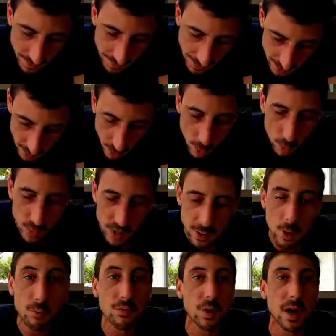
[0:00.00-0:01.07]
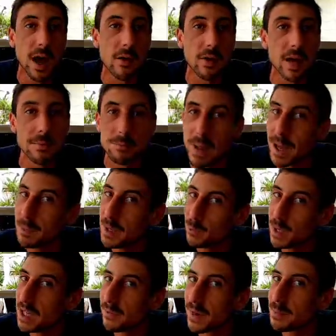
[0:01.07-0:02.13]
That's all we know for now. And maybe
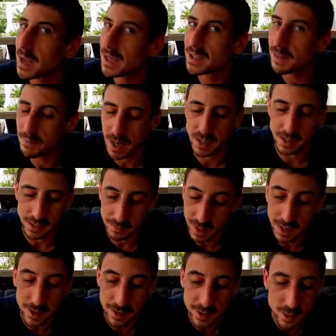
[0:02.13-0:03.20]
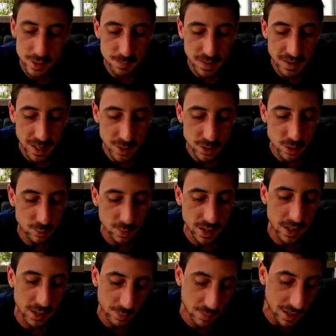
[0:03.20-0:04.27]
we even made some money because there's potential right here.